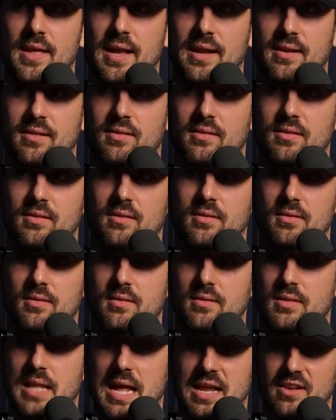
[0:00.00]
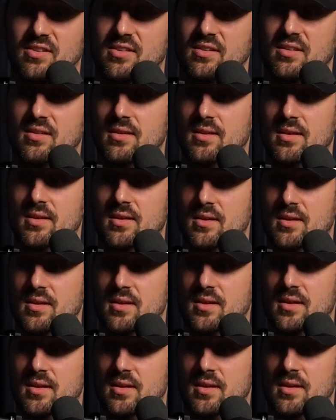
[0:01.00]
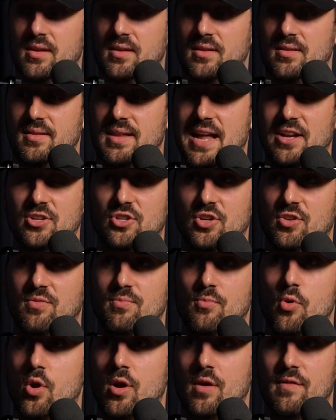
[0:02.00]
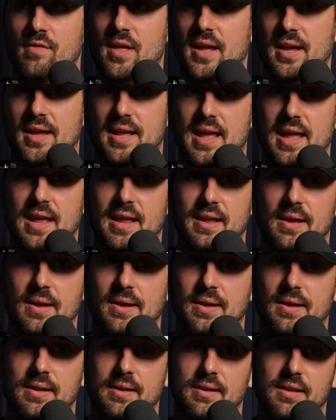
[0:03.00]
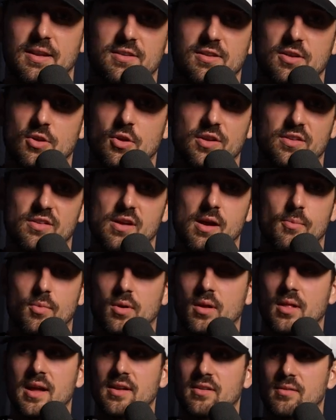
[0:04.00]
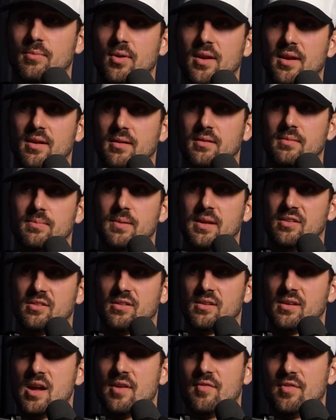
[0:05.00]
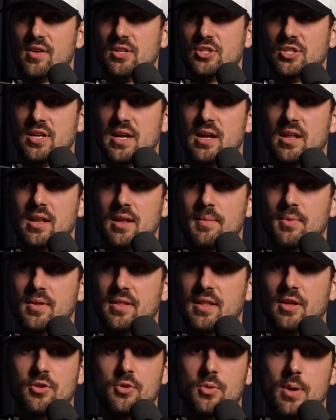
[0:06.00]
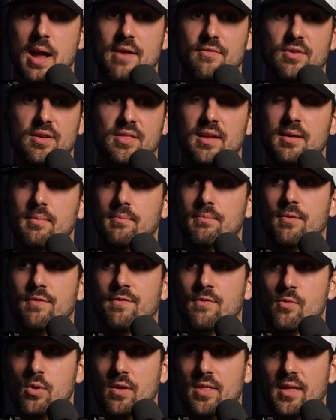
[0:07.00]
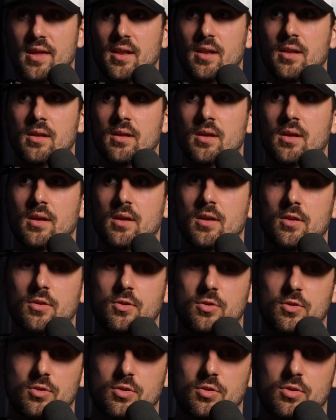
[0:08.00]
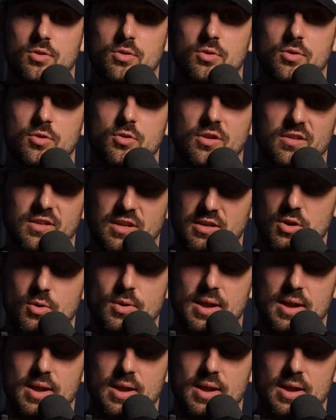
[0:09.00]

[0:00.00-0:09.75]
And like that's just more of like, hey, this is the only time we're allowed to break basically confidentiality, but they'll do everything before then so that they